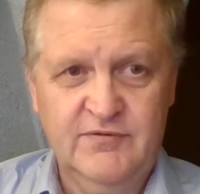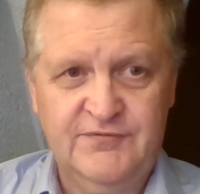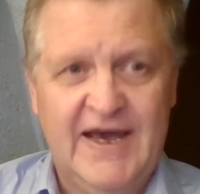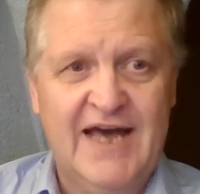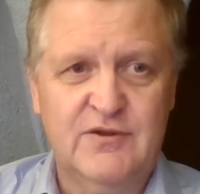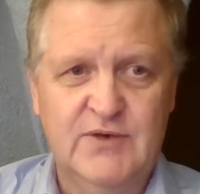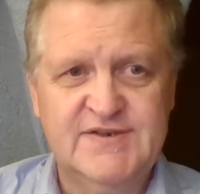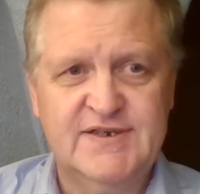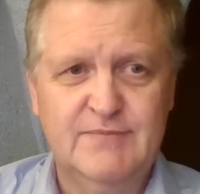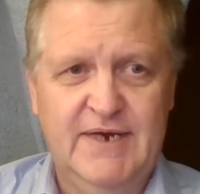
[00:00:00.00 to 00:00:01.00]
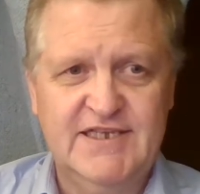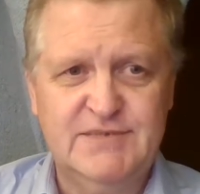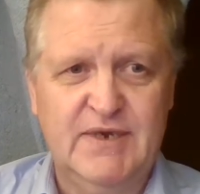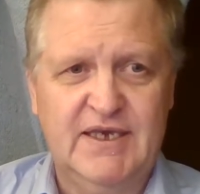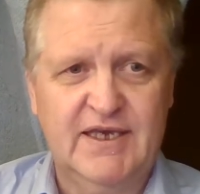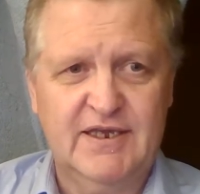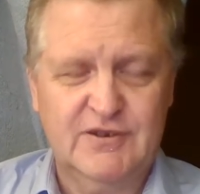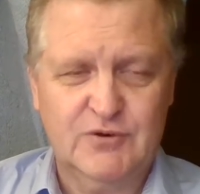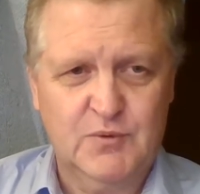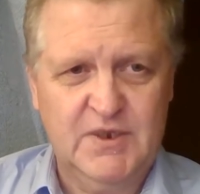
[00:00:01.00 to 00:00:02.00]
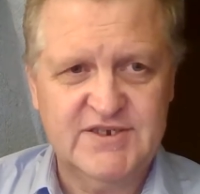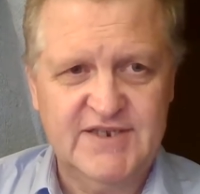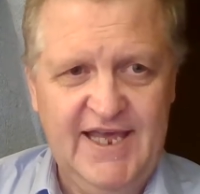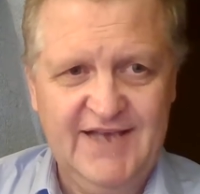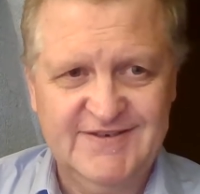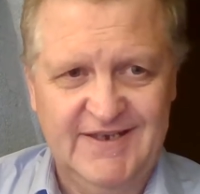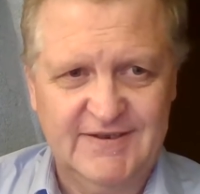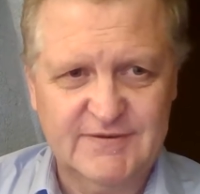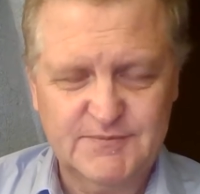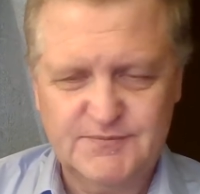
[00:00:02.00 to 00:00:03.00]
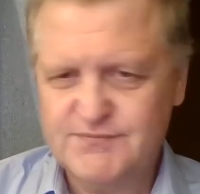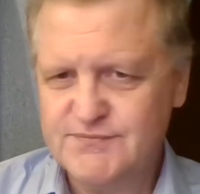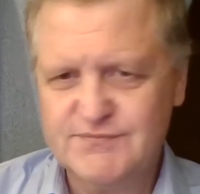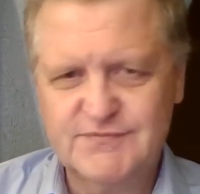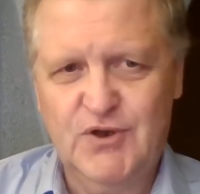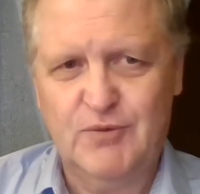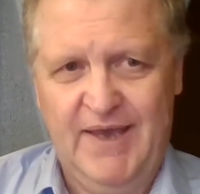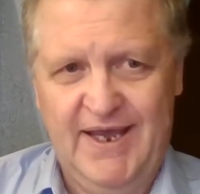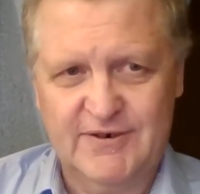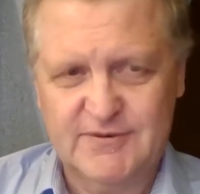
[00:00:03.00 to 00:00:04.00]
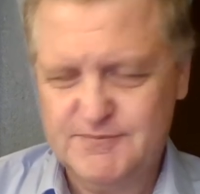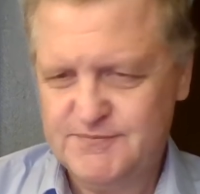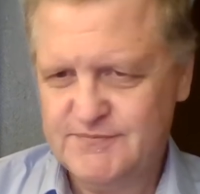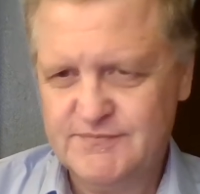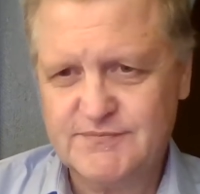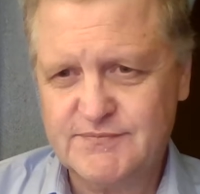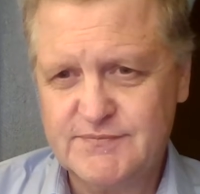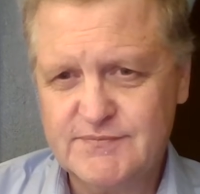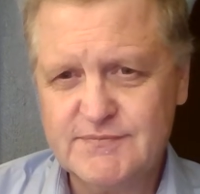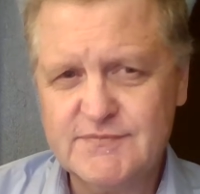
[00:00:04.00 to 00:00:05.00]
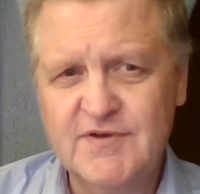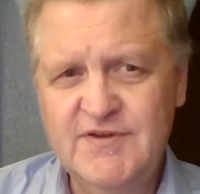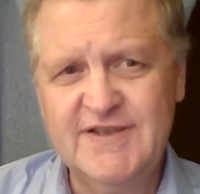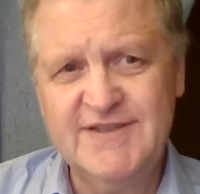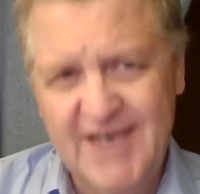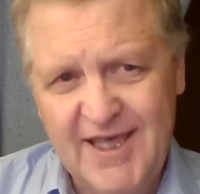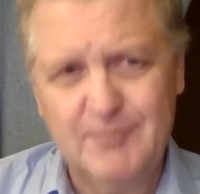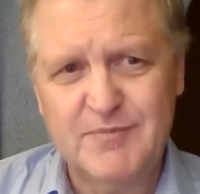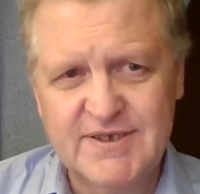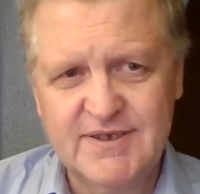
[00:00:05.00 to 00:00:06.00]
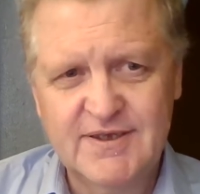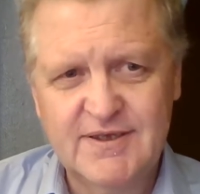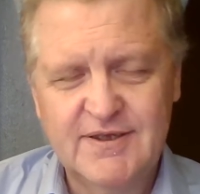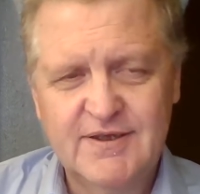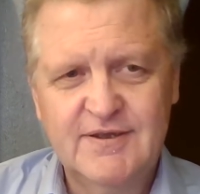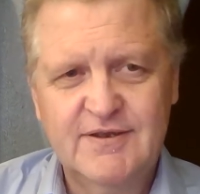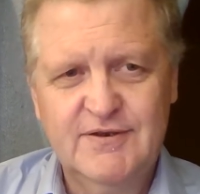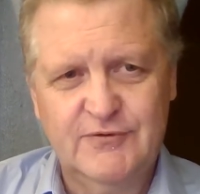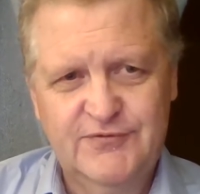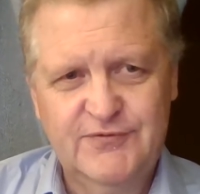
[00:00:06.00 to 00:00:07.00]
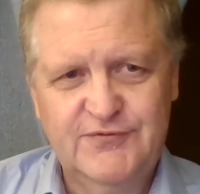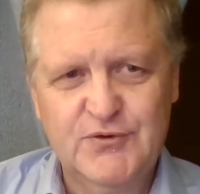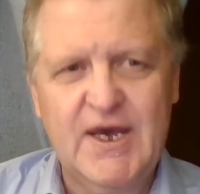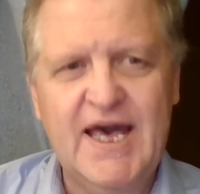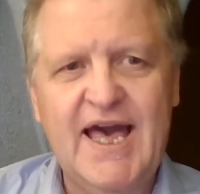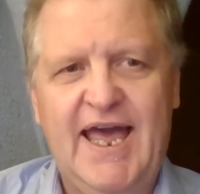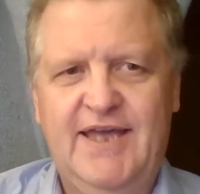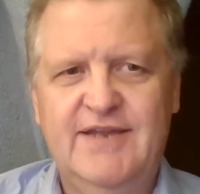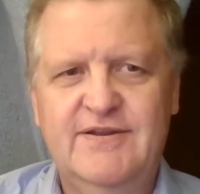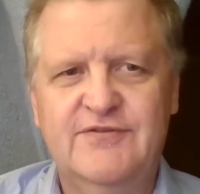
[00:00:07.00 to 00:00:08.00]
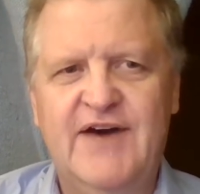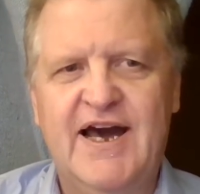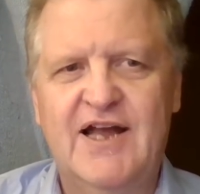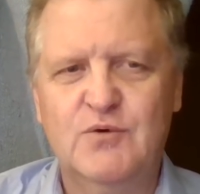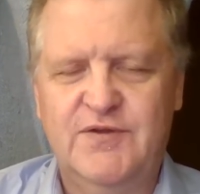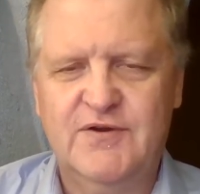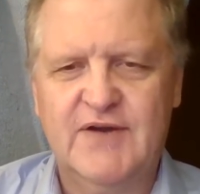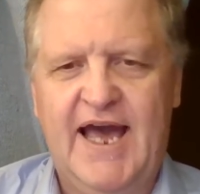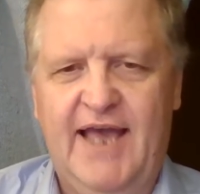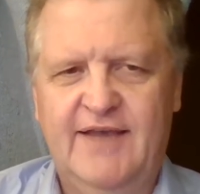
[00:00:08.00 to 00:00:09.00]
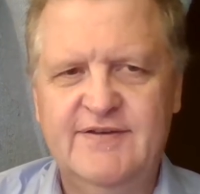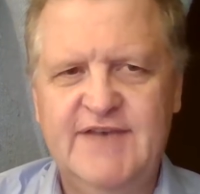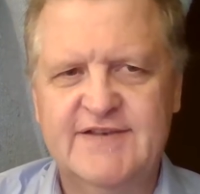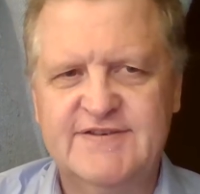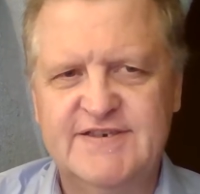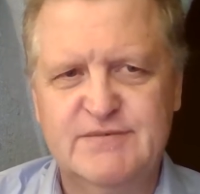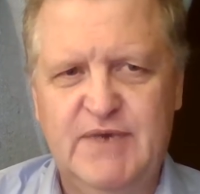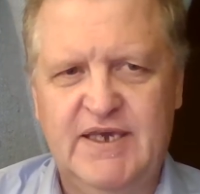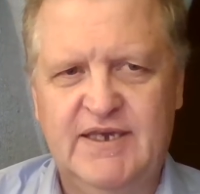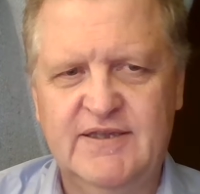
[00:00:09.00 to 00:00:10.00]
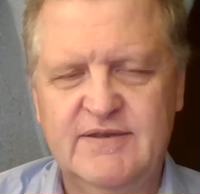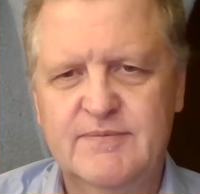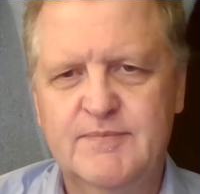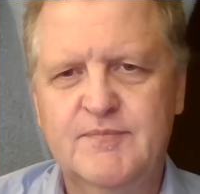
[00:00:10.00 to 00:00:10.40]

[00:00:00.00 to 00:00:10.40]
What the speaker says: following somebody speaking in a Norwegian accent. Don't matter. The attempt to try to follow with your eyes as he's speaking,